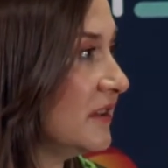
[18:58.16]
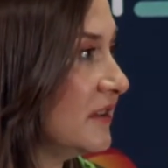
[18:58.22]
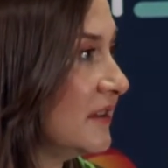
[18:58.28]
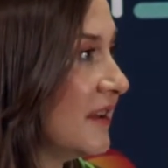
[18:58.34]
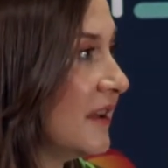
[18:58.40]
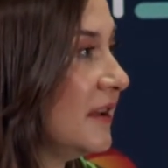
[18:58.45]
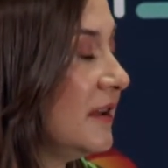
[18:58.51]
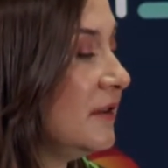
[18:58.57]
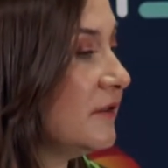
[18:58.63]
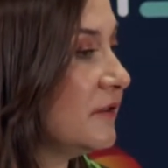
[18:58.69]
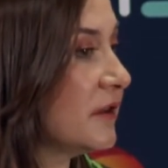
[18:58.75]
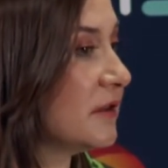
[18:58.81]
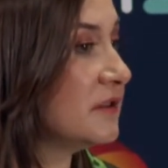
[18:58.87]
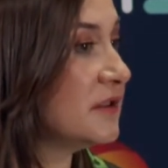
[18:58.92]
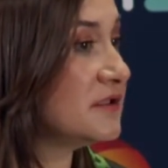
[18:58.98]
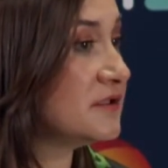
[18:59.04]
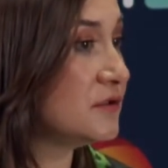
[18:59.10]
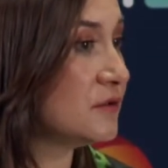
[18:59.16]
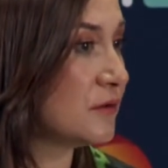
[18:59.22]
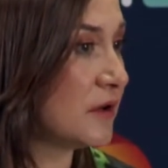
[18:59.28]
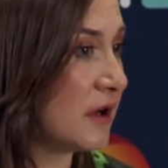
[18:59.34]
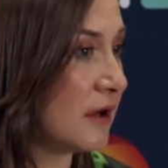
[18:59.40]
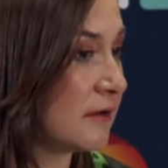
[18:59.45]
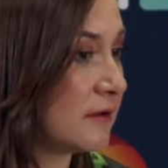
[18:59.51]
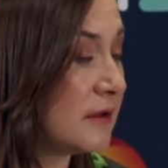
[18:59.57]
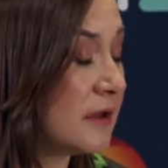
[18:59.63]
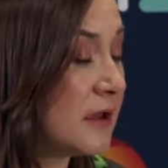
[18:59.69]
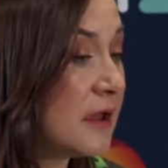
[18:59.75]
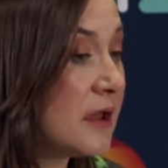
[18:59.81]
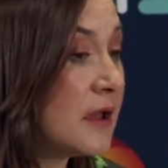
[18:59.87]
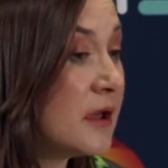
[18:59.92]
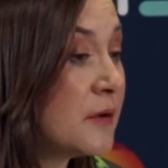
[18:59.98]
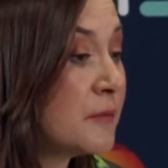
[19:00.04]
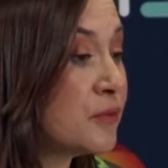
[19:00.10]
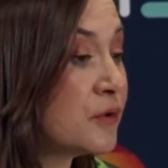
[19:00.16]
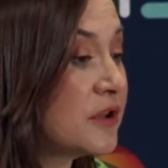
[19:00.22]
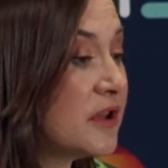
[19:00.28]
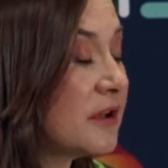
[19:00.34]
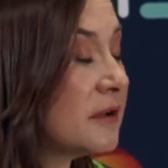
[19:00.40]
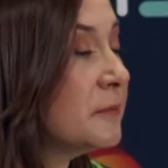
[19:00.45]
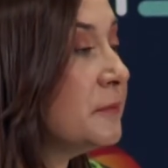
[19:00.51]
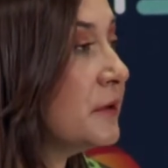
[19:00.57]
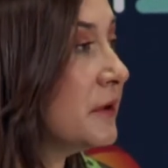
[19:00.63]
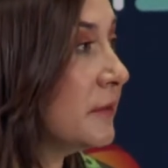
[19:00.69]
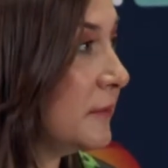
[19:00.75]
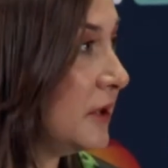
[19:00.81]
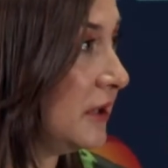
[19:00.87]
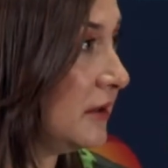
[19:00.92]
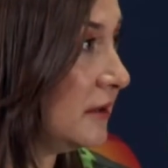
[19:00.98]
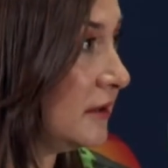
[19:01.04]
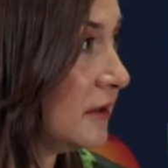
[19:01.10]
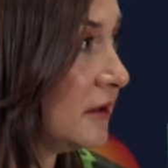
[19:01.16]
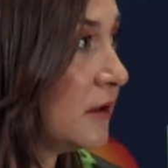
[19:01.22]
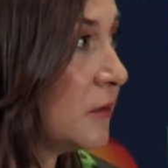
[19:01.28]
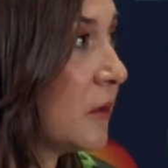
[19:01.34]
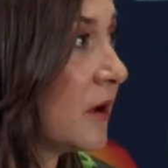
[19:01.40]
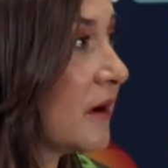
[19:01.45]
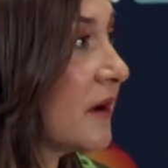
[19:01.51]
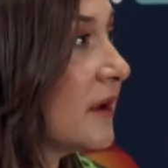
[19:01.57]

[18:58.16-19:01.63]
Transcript: is a highly relevant response on a national level,